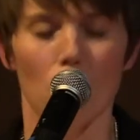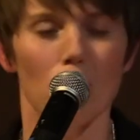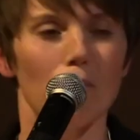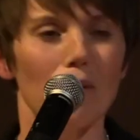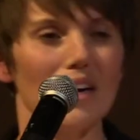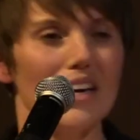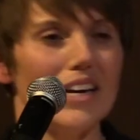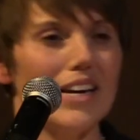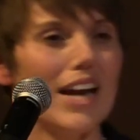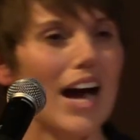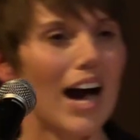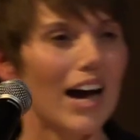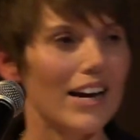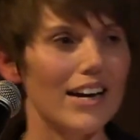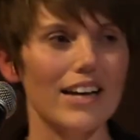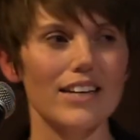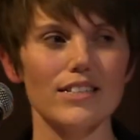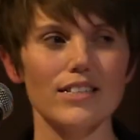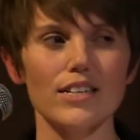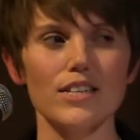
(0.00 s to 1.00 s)
But not
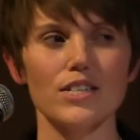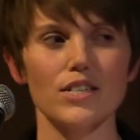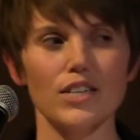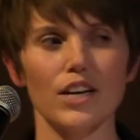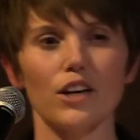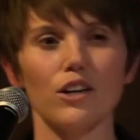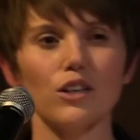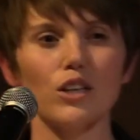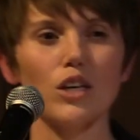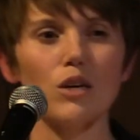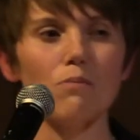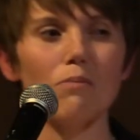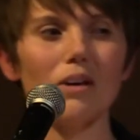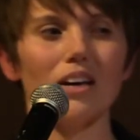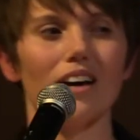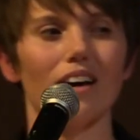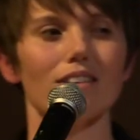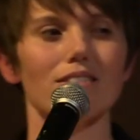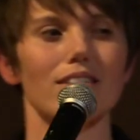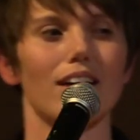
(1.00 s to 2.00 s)
necessarily
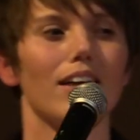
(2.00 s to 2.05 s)
because